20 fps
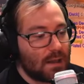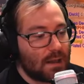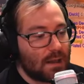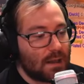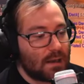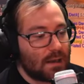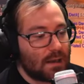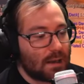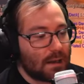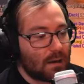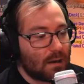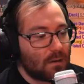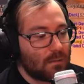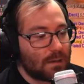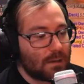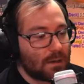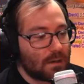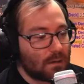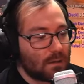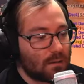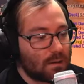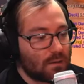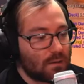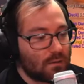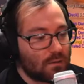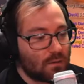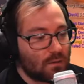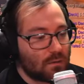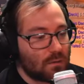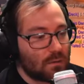and now we are going
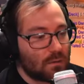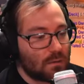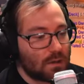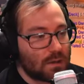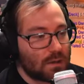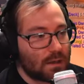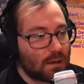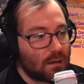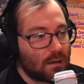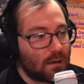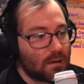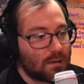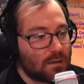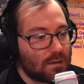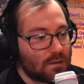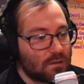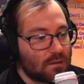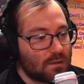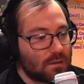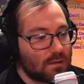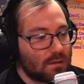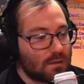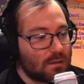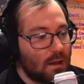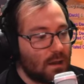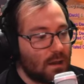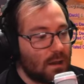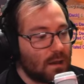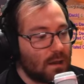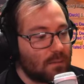to look at all these
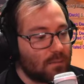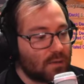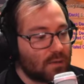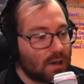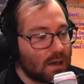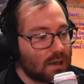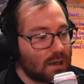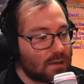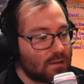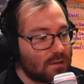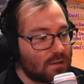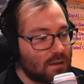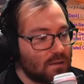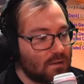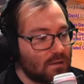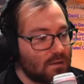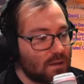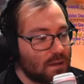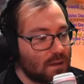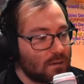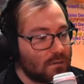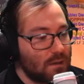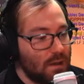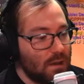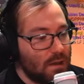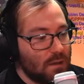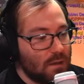uh, procs and stuff.